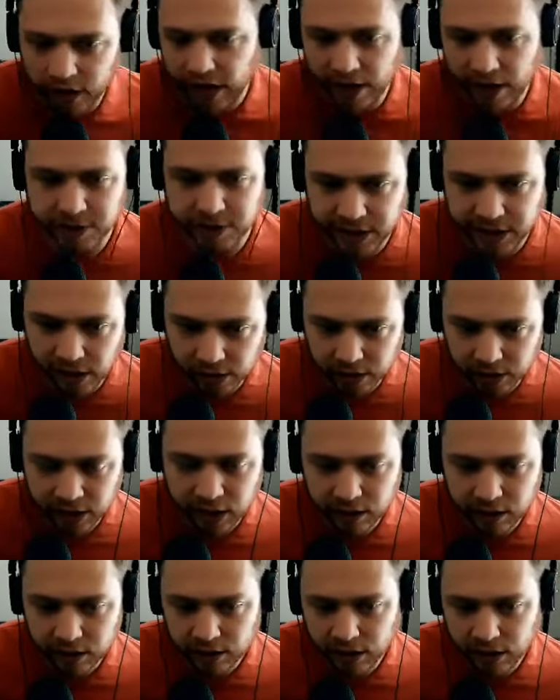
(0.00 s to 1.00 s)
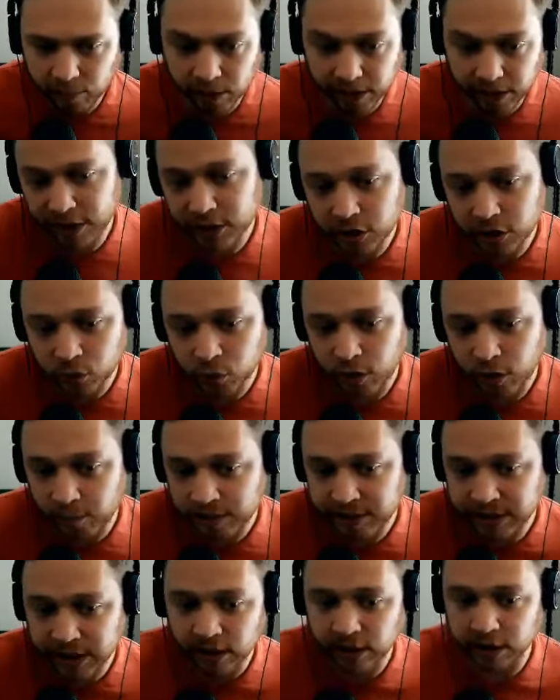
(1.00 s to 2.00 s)
I'm selling it. I'm like, this is what I'm
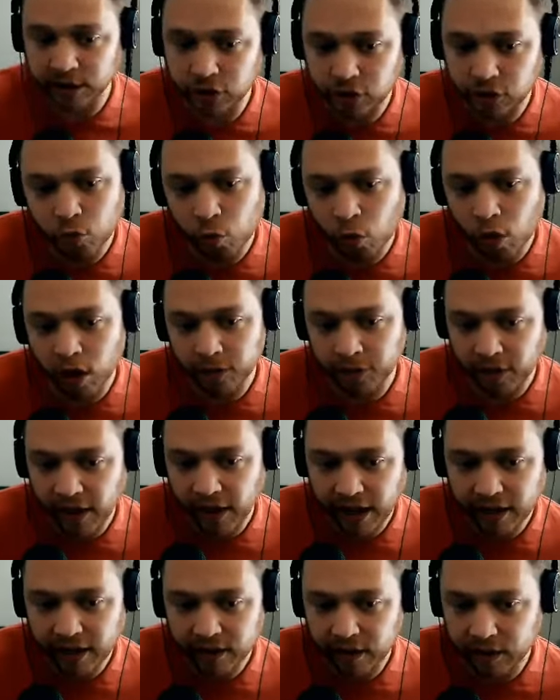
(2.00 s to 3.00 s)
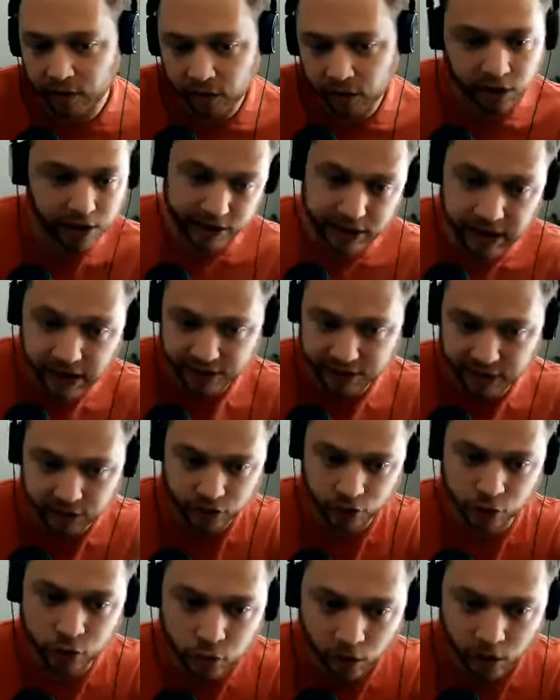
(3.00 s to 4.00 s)
selling. Do you want that? And they're like, yes, I
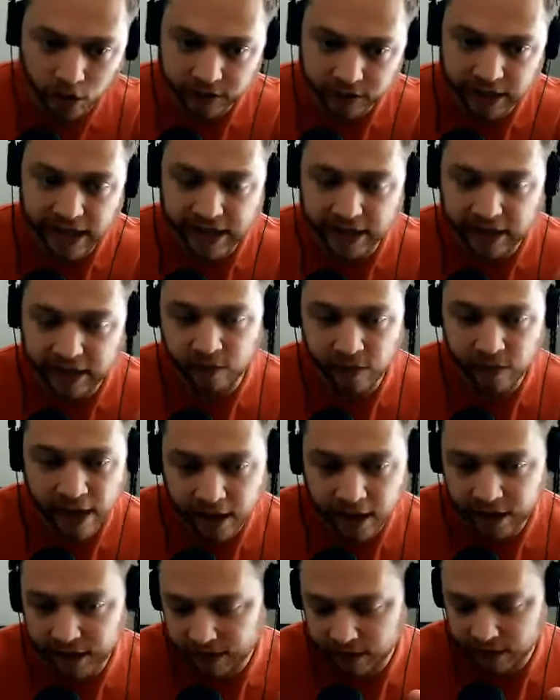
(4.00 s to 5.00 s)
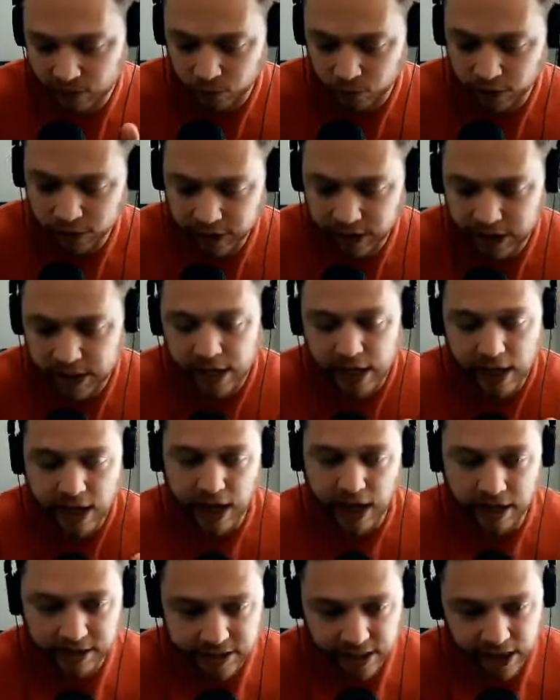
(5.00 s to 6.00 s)
do want that. And then I get to really
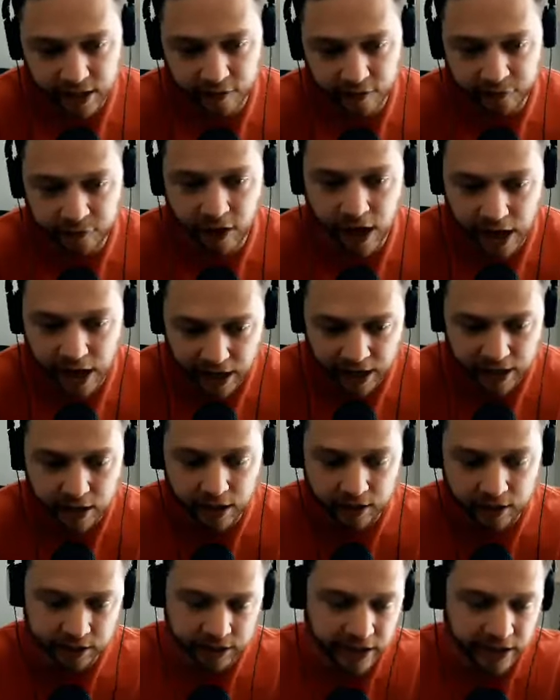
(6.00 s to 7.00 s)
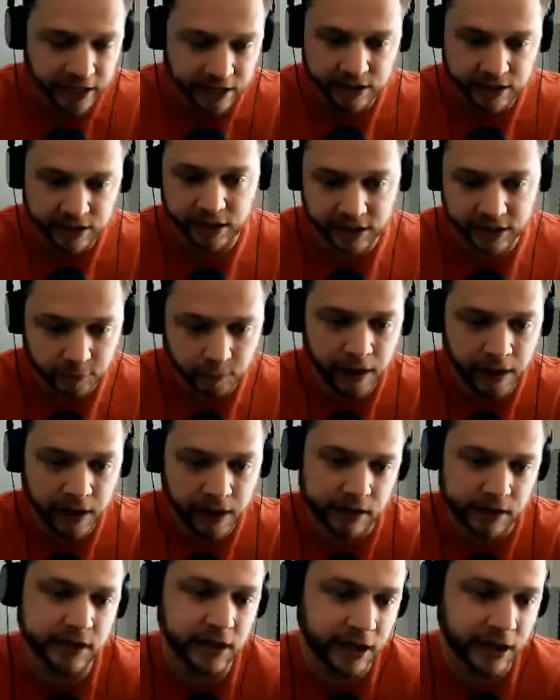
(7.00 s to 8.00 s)
identify, land, and
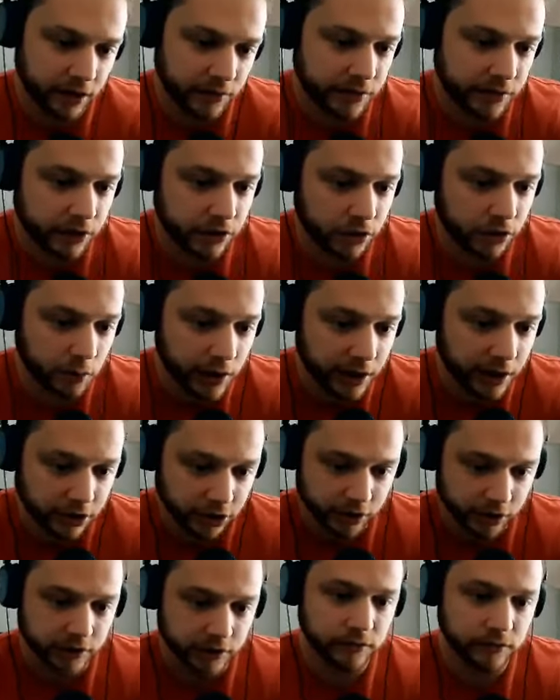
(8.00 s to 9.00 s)
expand kind of situation.